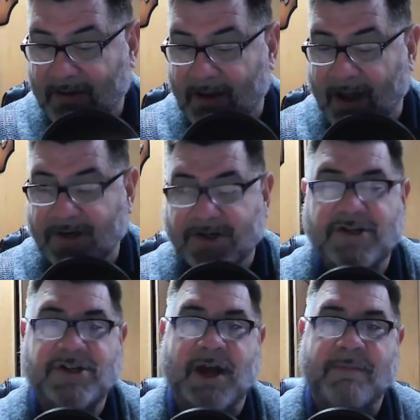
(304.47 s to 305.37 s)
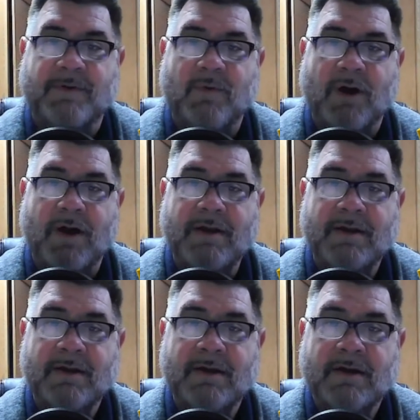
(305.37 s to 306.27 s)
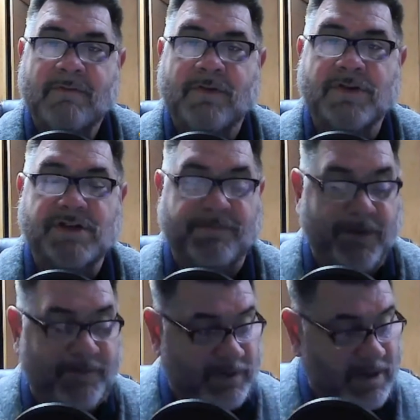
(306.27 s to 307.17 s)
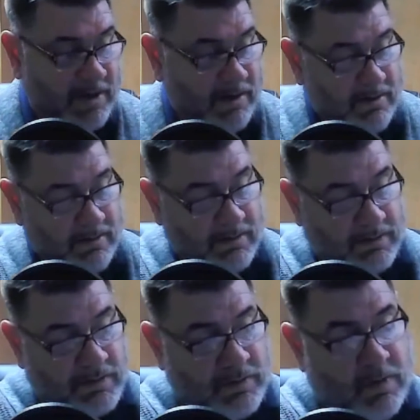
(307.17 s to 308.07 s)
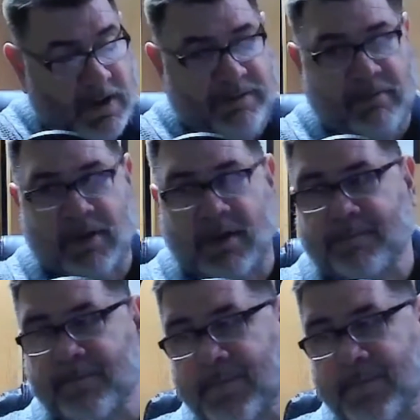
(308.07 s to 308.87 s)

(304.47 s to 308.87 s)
out Colossians chapter 1, verses 15 through 23.